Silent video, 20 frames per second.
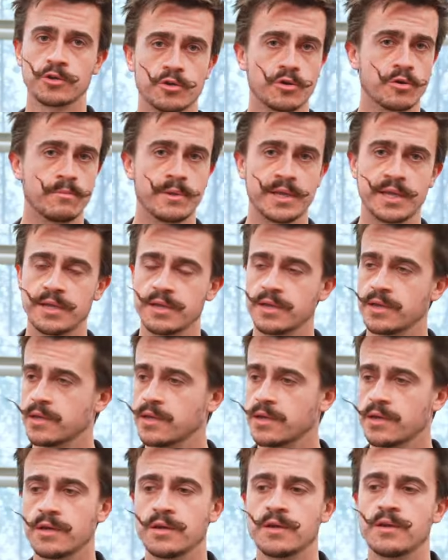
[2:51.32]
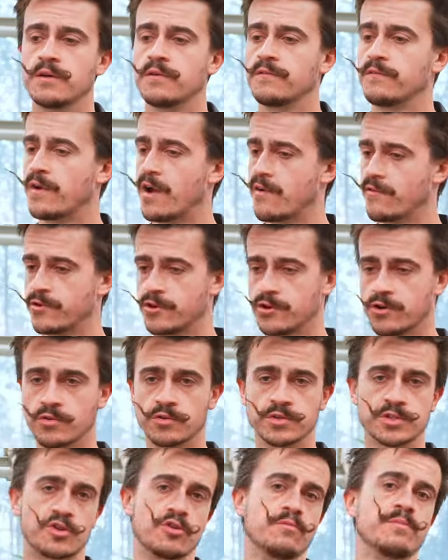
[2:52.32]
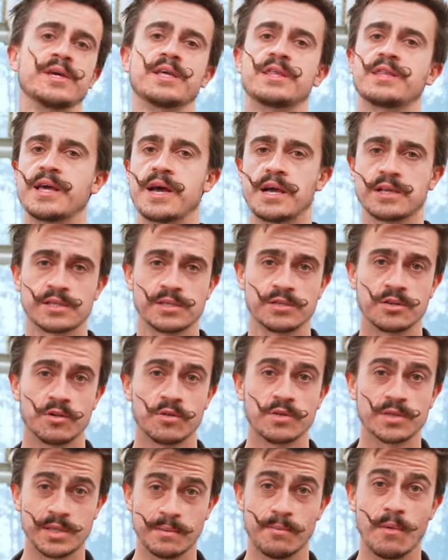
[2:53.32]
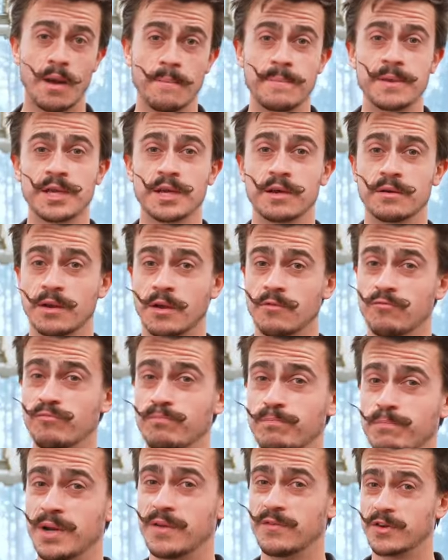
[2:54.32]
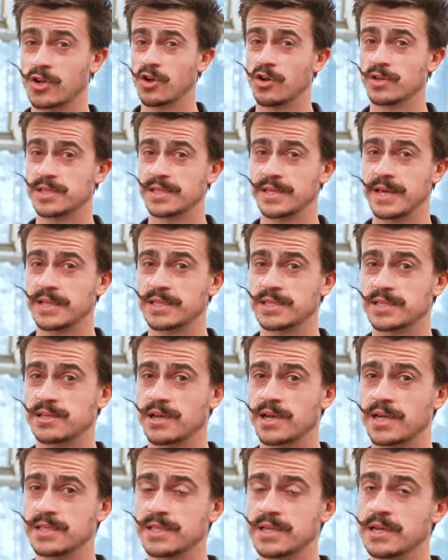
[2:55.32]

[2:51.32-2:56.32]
Could be $500, could be $1,000. It might be a bit of a costly exercise,